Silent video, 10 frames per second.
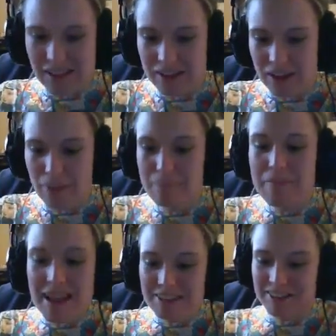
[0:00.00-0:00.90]

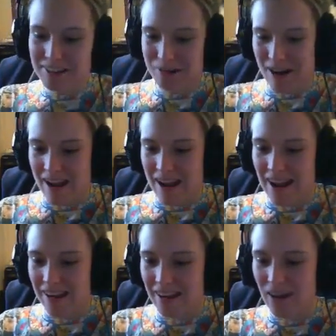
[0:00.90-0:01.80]
Amazing rare!
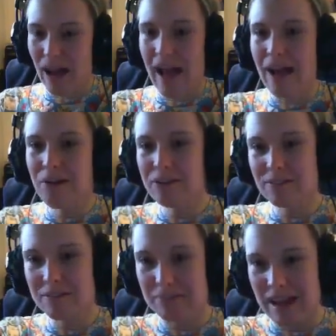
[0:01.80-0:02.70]
Out of
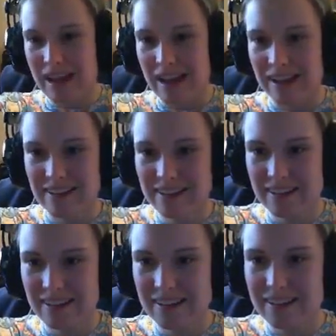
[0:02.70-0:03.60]
the bag!
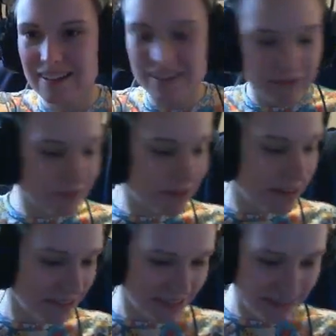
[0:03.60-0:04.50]
We
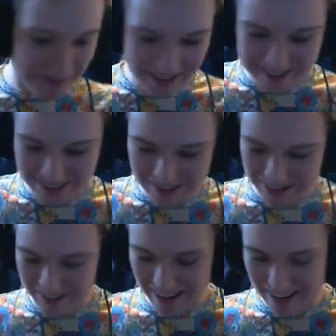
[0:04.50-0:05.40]
got the amazing rare
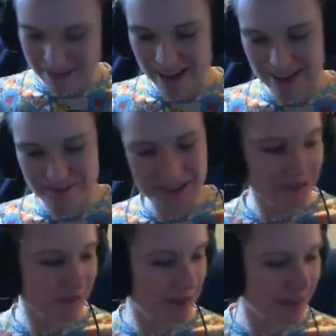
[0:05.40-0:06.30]
Celebi out of the
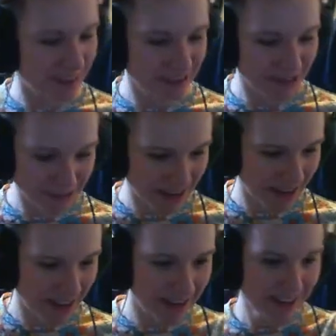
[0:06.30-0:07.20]
Orbeetle,
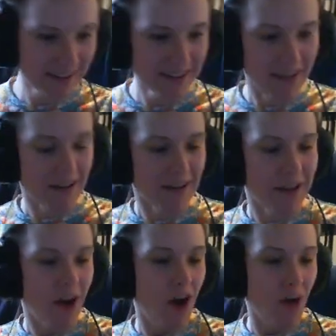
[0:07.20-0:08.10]
okay.
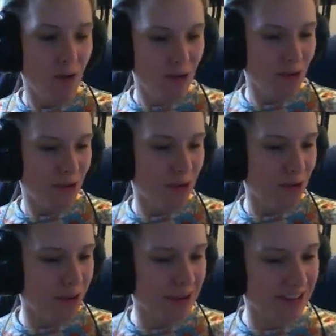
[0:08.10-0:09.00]

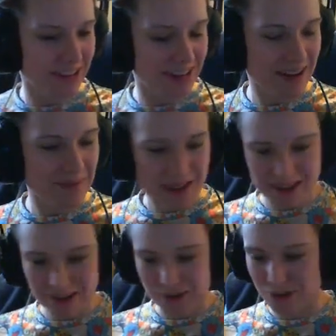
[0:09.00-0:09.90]
Oh, it's gonna be
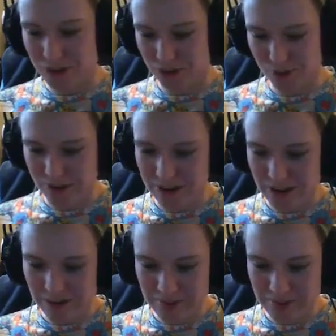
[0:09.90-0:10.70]
a good stream!